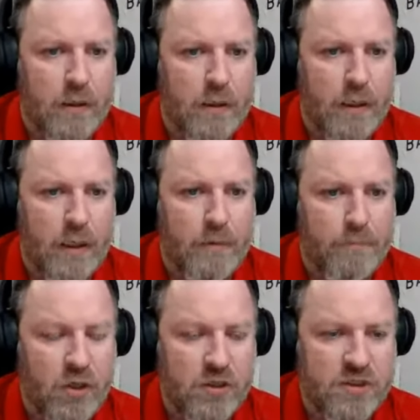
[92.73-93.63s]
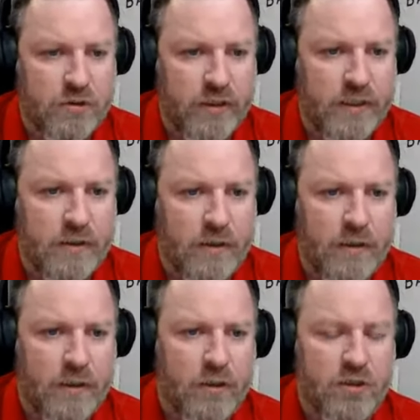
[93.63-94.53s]
ball screen,
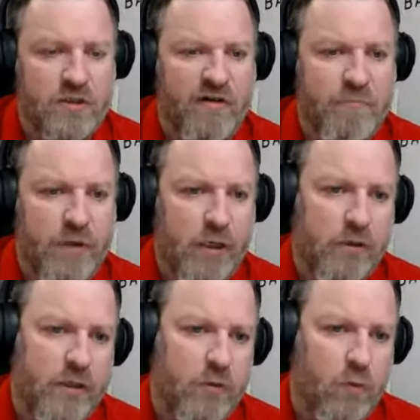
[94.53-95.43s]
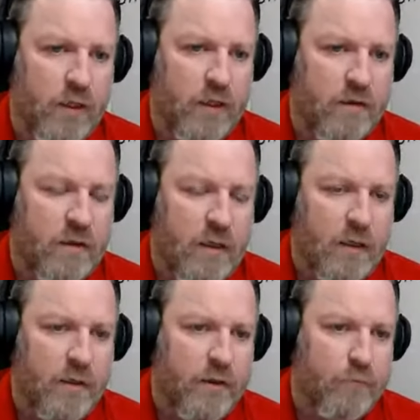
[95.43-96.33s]
and also have paired it with
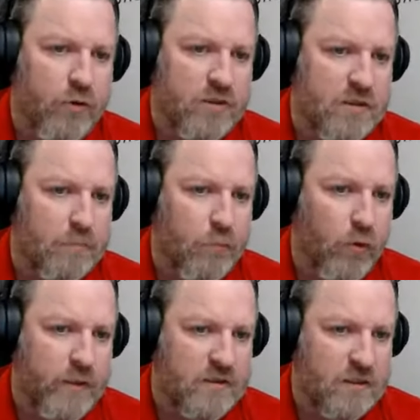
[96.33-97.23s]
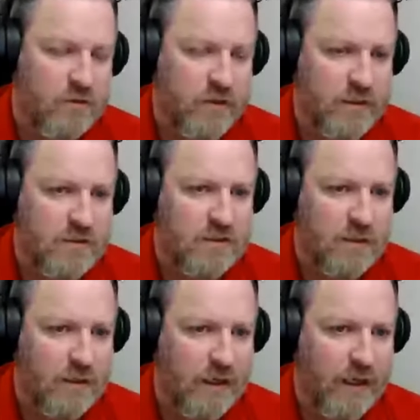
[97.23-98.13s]
the Princeton Point series
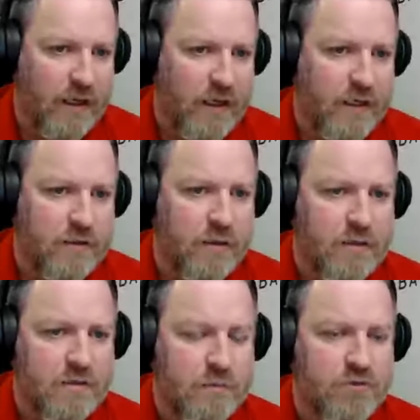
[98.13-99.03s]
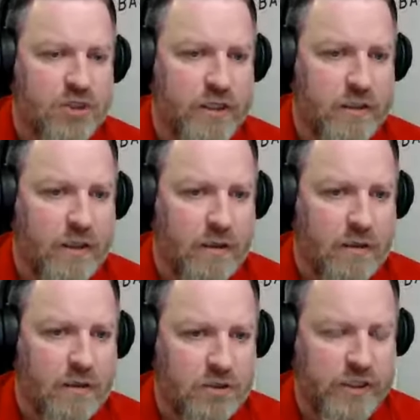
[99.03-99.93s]
and some chin
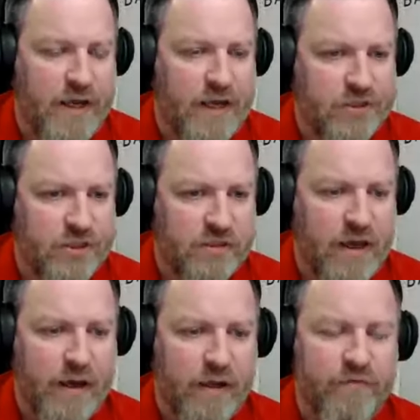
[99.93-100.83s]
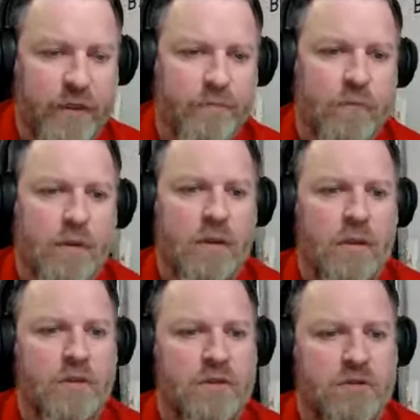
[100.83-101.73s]
actions out of it.
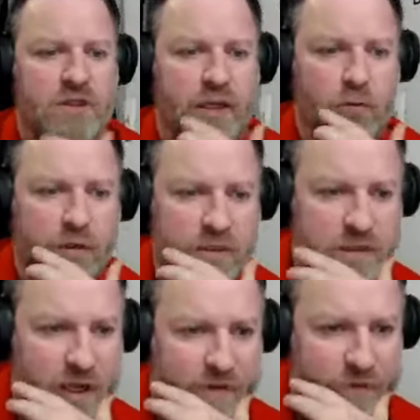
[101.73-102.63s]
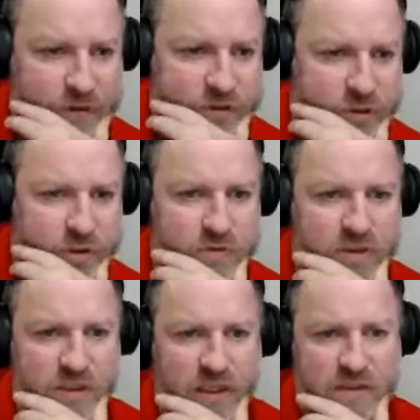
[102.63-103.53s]
So today we're going to dive into the
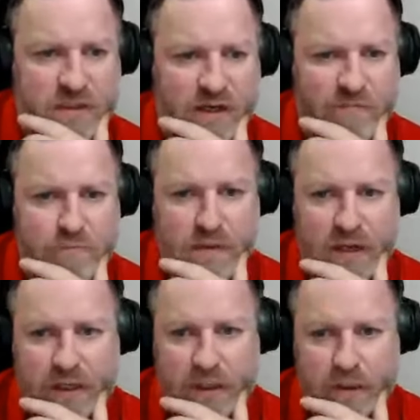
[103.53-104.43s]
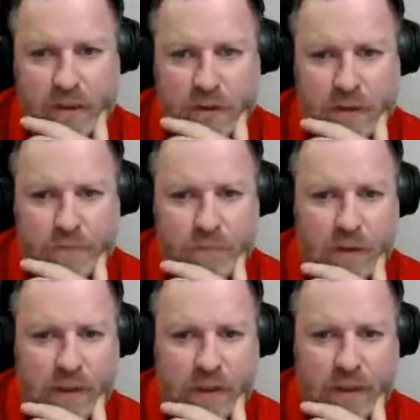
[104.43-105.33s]
mistakes that I've made,
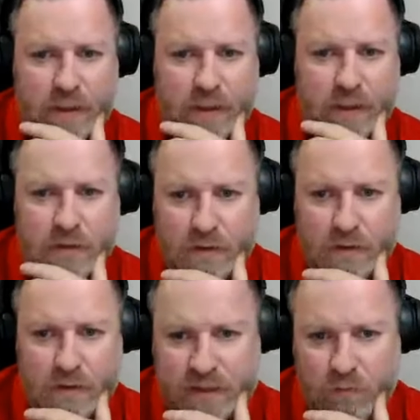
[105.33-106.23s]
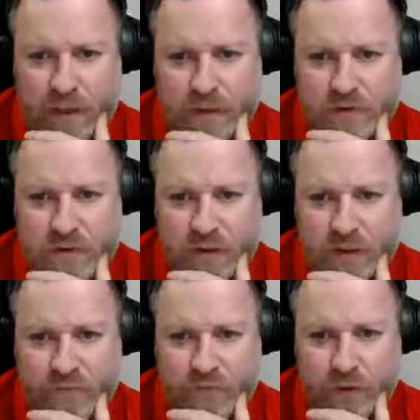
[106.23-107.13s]
and let's get right into it
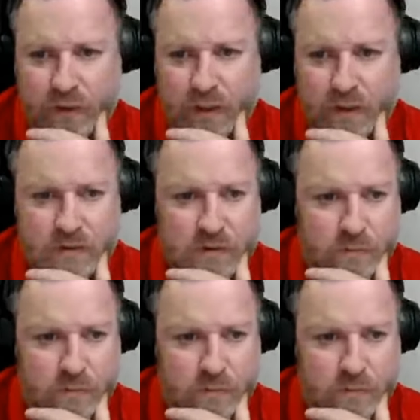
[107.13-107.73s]
here for you guys.